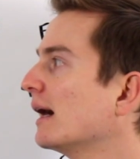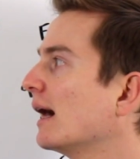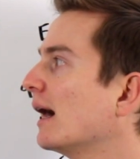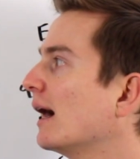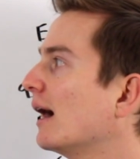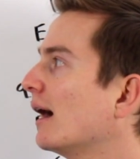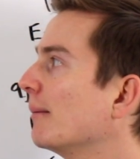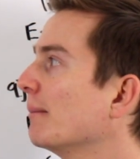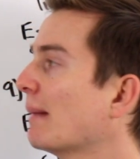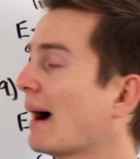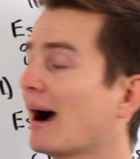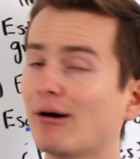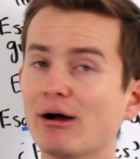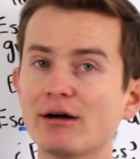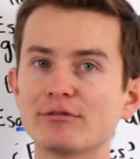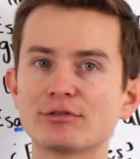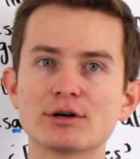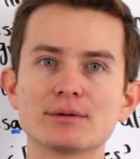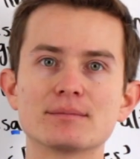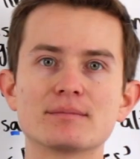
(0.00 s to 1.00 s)

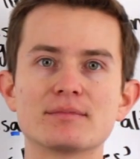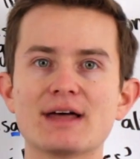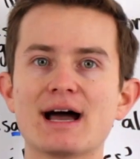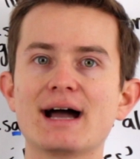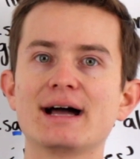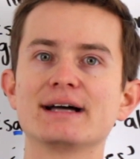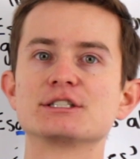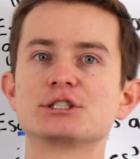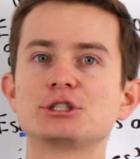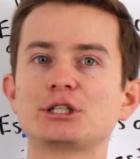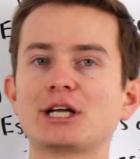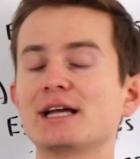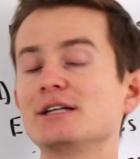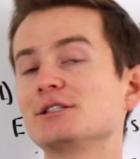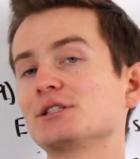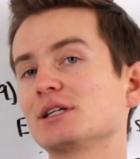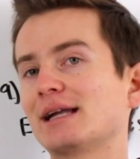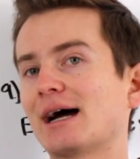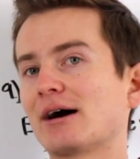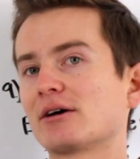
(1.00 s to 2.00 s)
However, that has
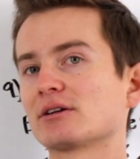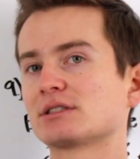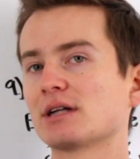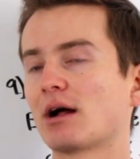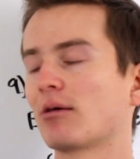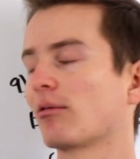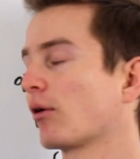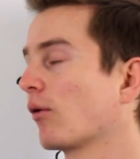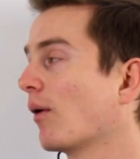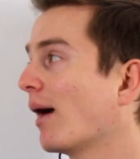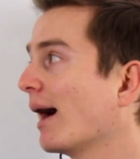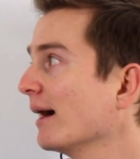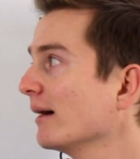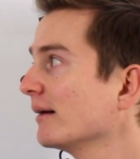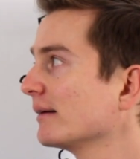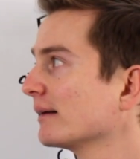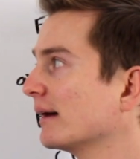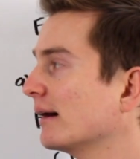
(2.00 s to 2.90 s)
changed and now it's not required.